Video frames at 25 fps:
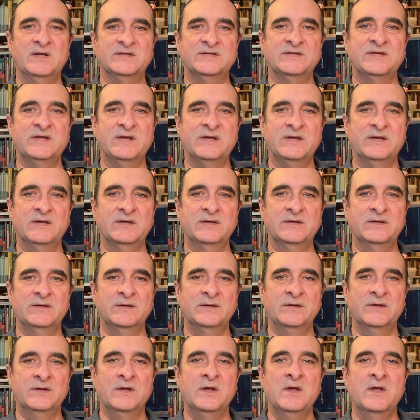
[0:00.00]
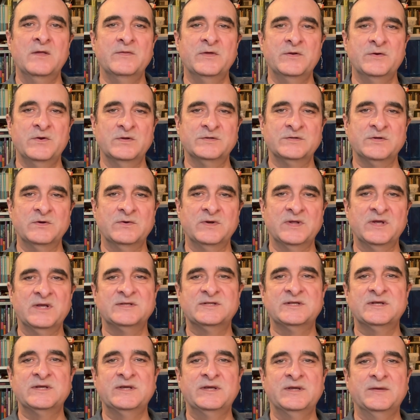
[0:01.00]
is here that not only
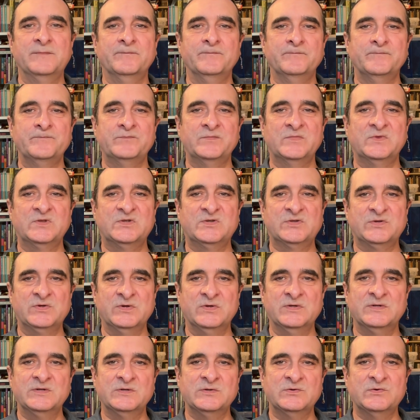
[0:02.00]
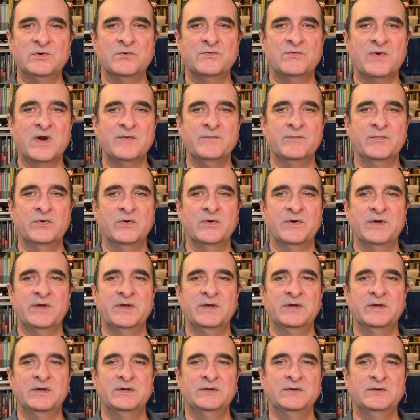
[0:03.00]
is he turned into a rent
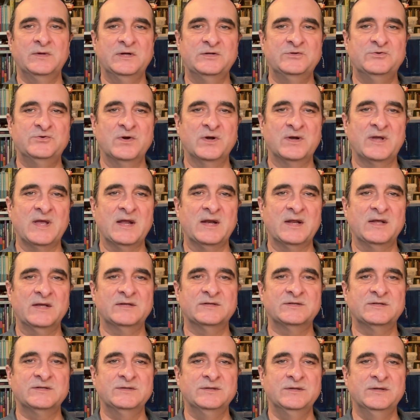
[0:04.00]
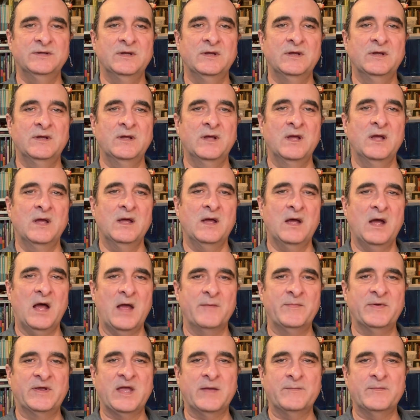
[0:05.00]
boy, a drug addict, I
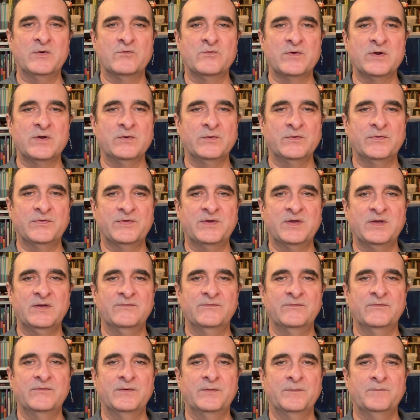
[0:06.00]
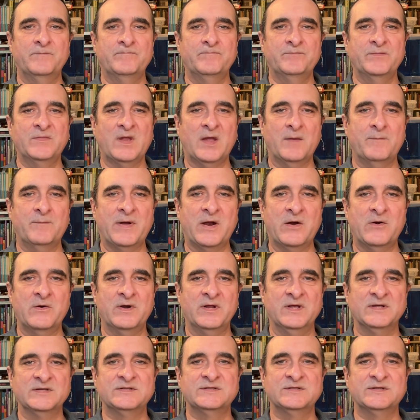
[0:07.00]
became a real thief, a
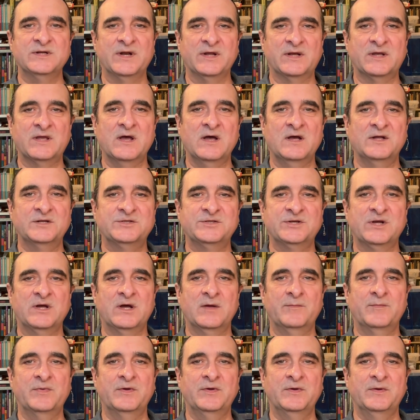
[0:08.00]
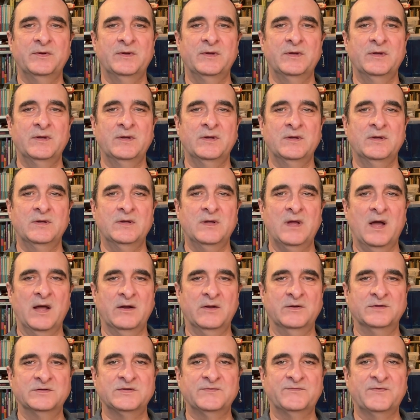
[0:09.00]
peronist, and a card sharp. I
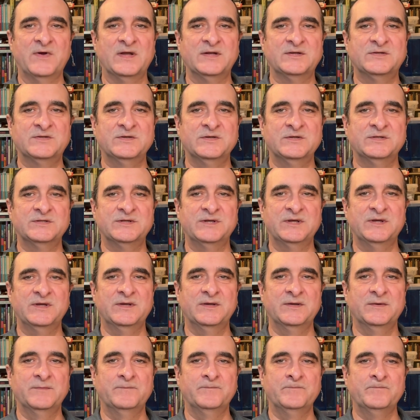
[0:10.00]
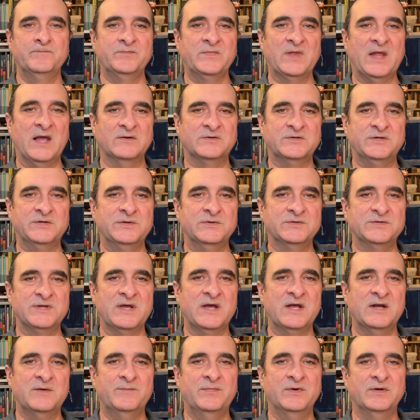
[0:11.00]
learned to fight dirty, how to use a
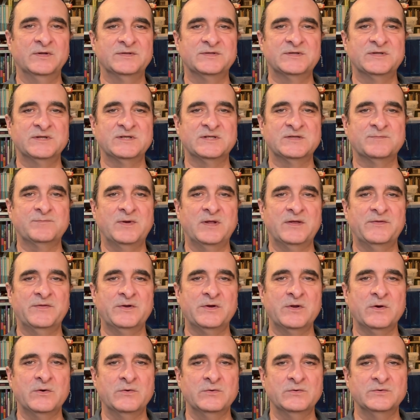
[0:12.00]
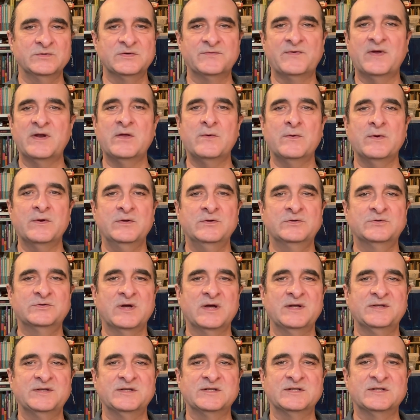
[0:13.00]
headbutt to split the nose of anyone who
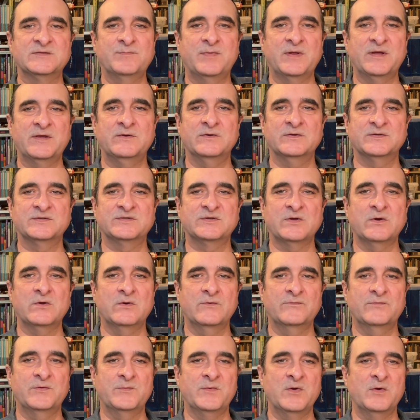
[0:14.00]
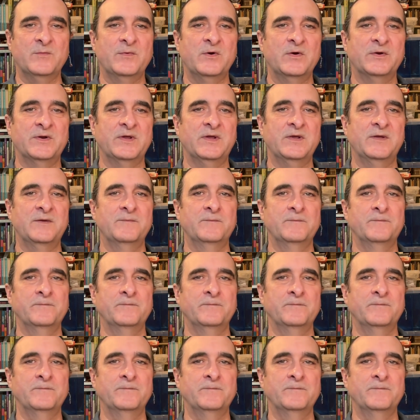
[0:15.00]
tried to split your soul from your body.